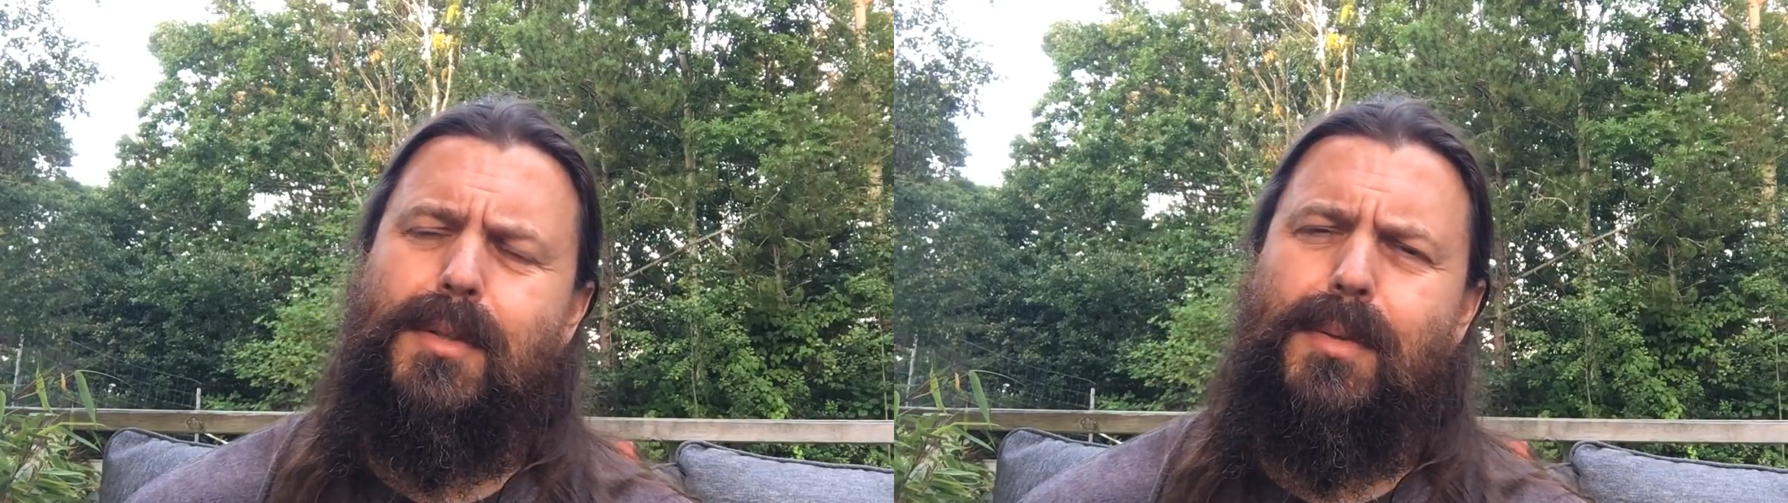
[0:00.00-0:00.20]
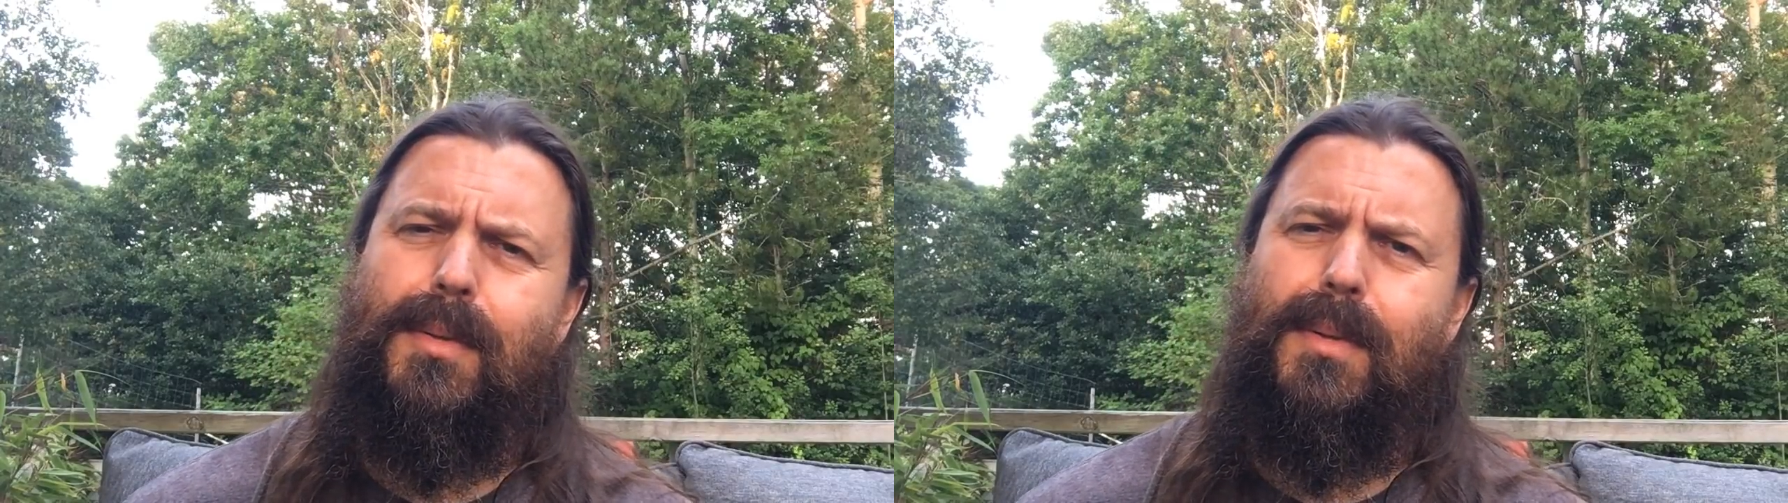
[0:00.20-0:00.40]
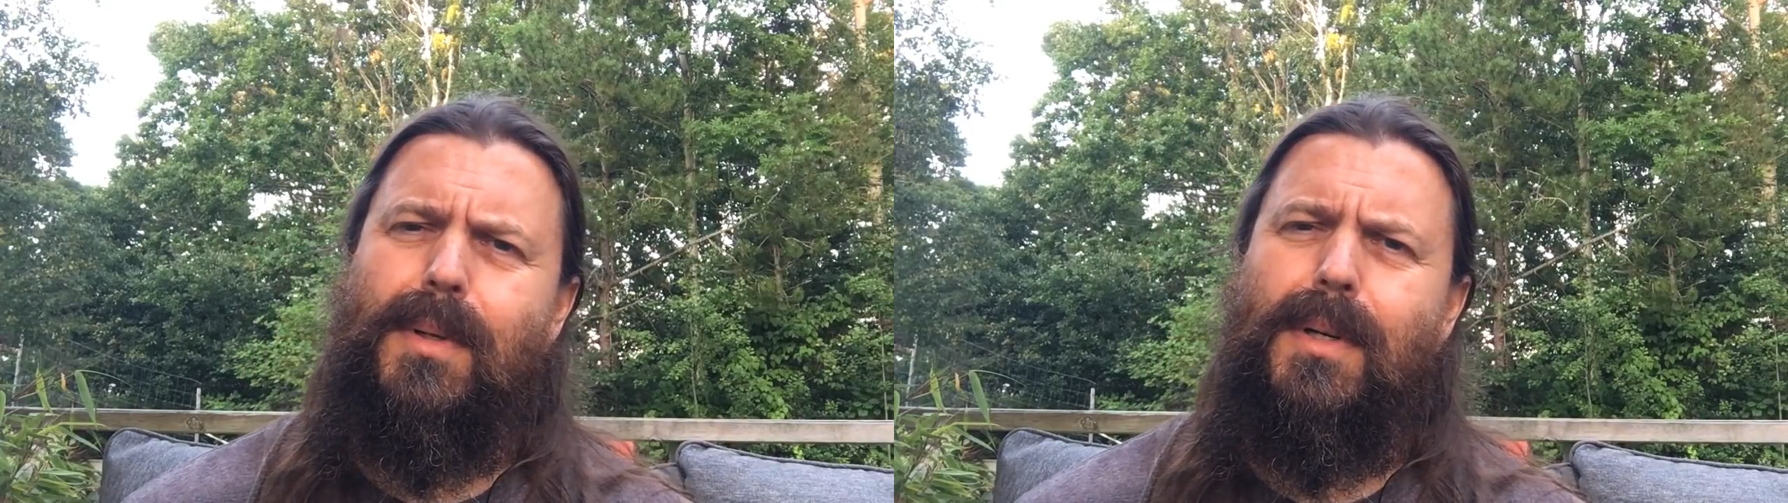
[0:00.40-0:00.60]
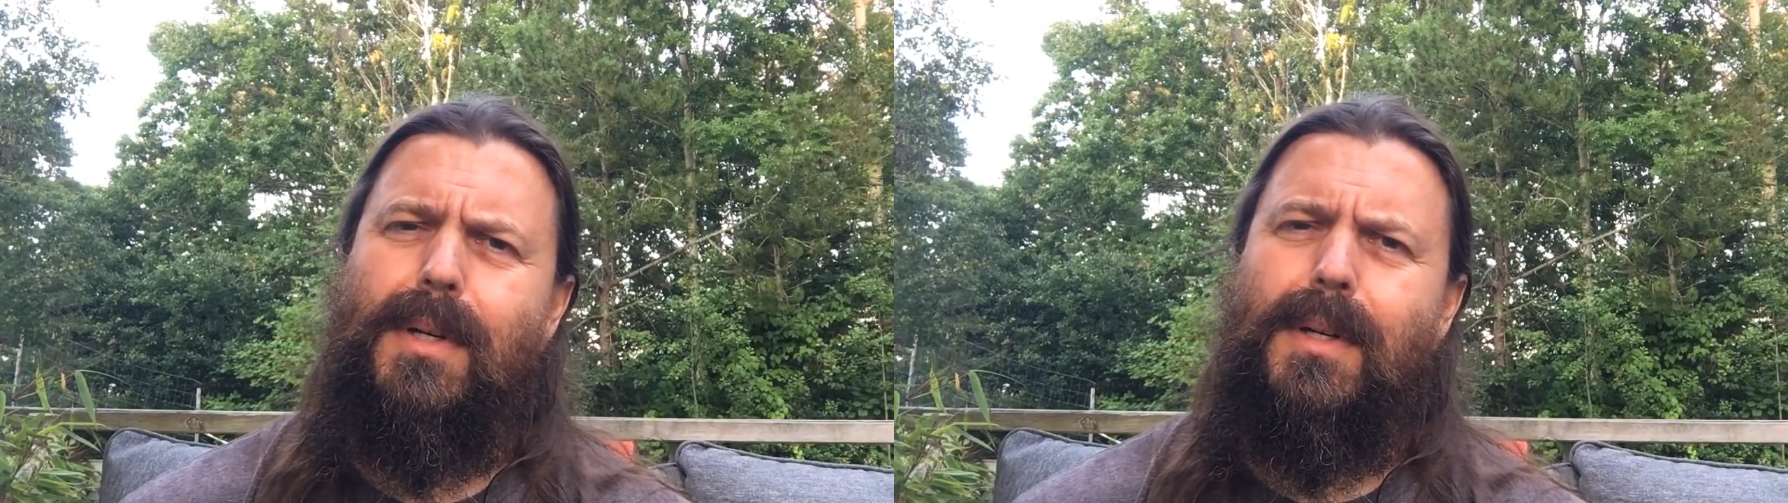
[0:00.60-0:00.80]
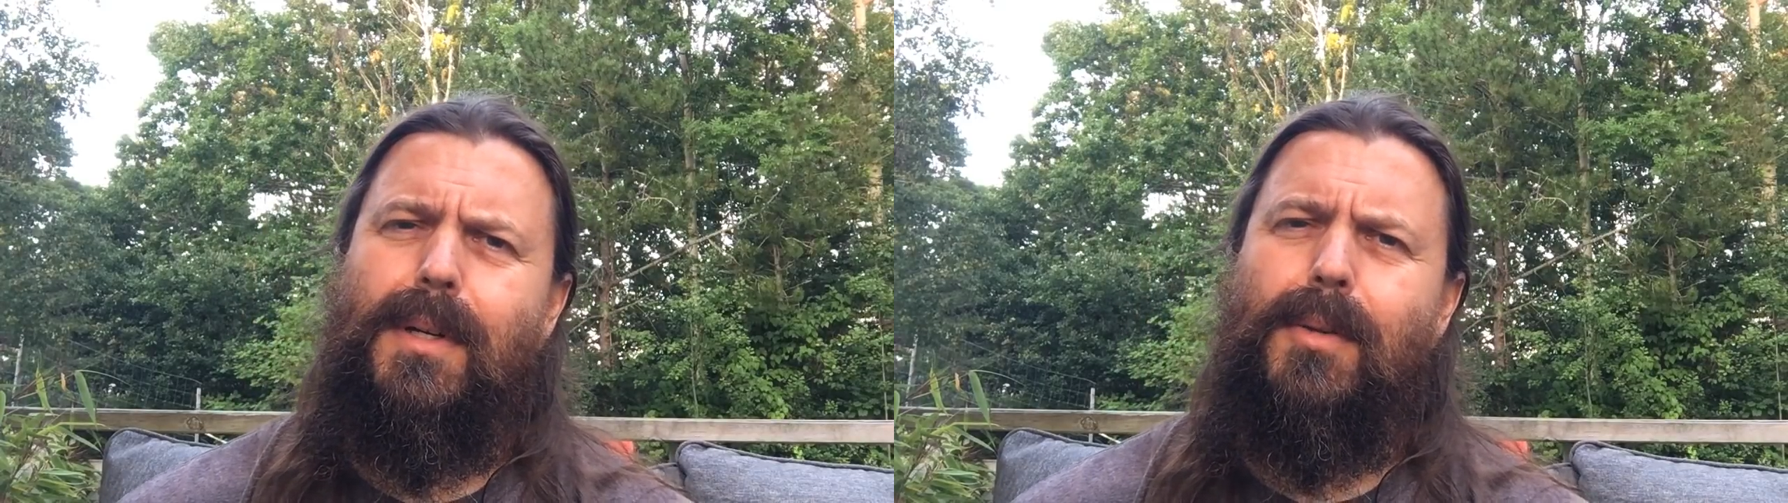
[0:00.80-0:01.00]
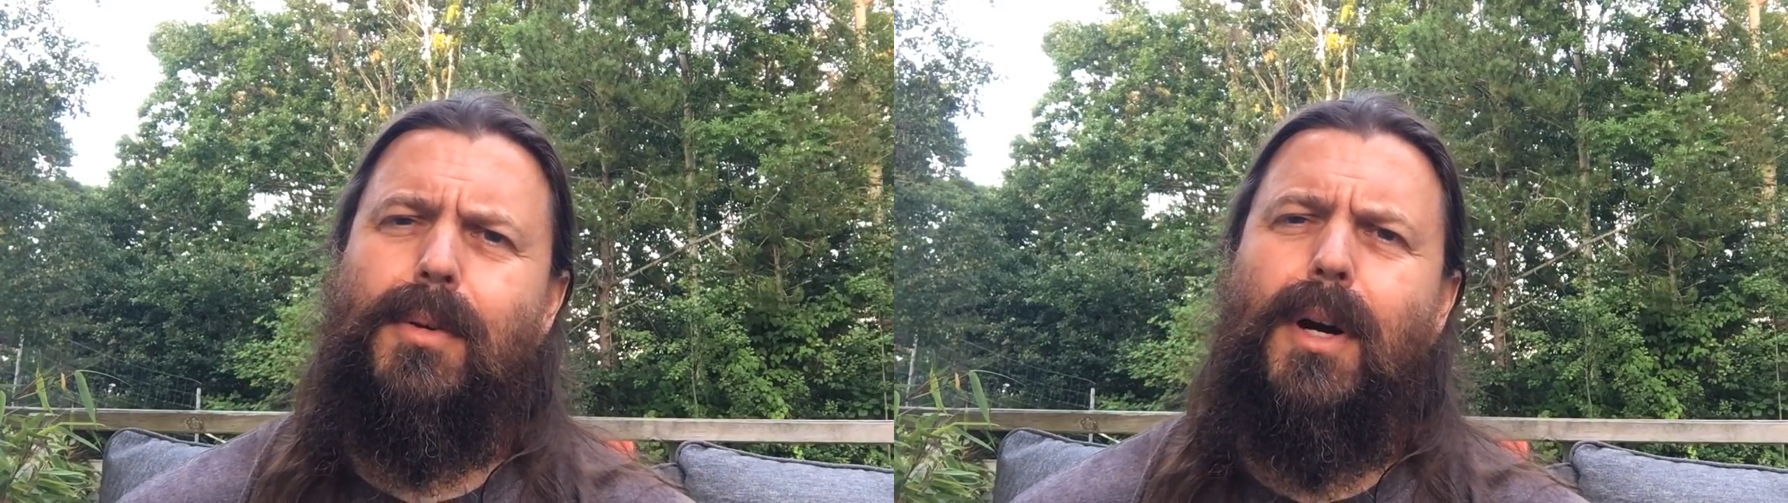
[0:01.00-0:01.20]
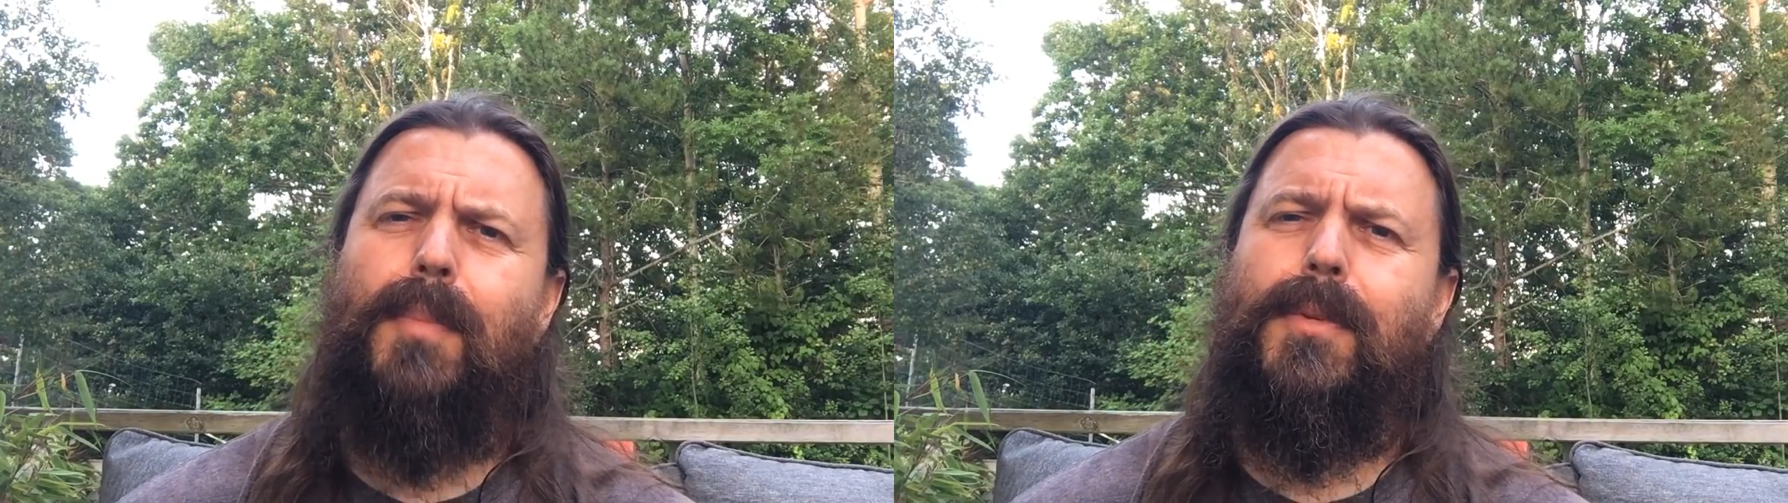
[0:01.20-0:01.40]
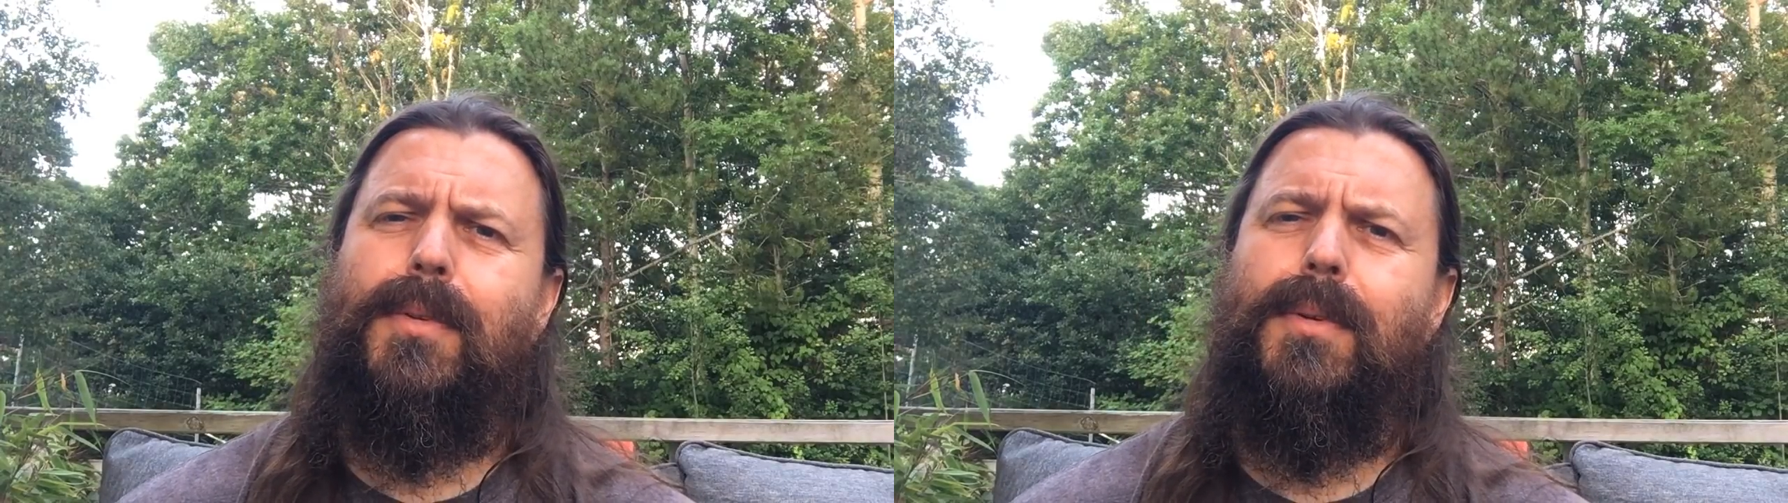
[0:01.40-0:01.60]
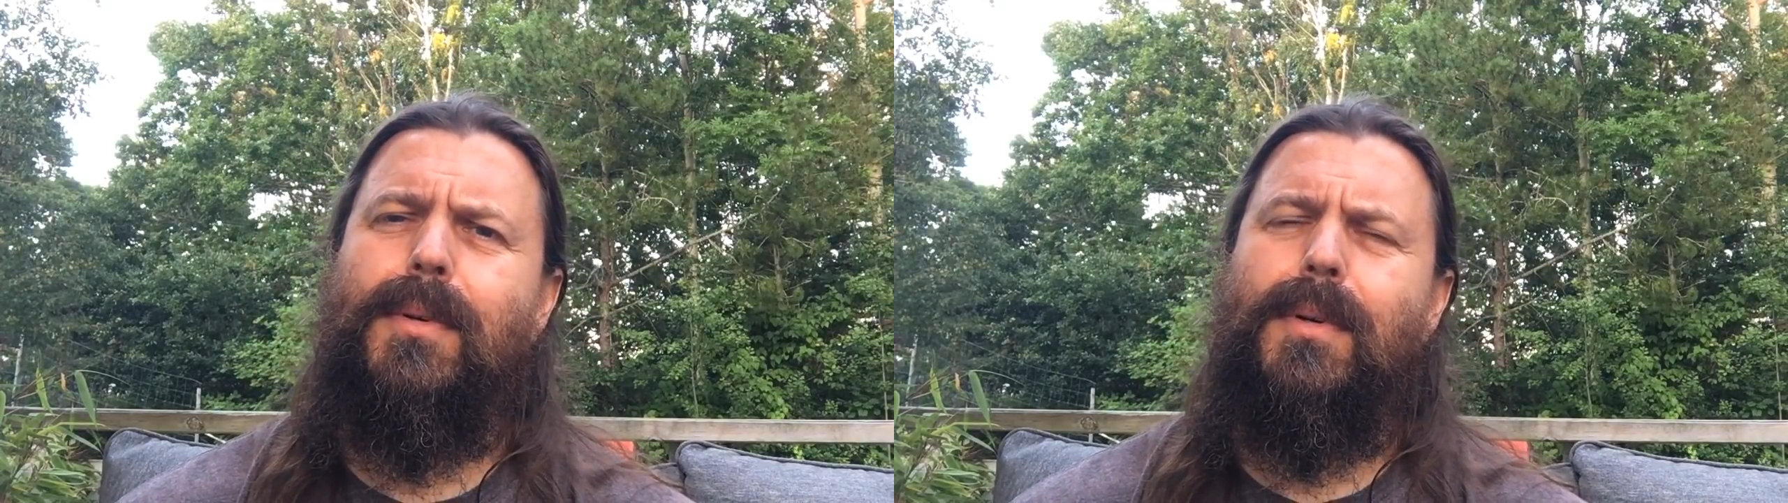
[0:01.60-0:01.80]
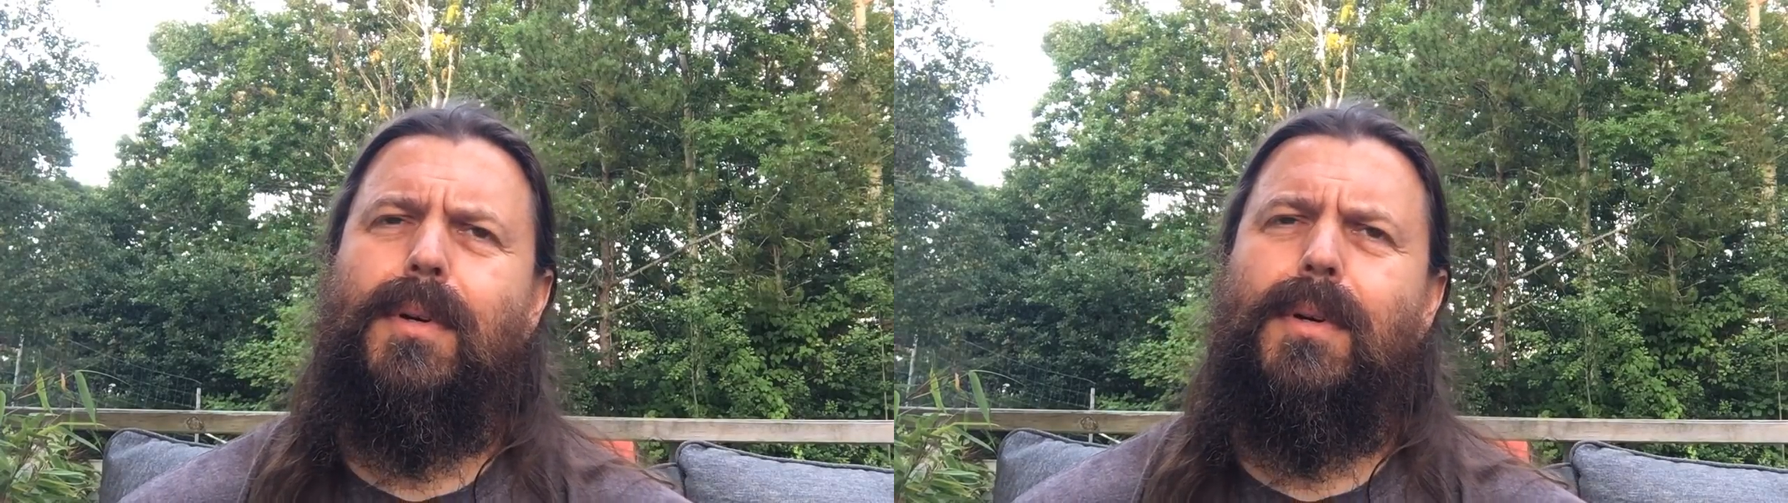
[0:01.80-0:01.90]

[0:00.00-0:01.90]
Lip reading: to look up to,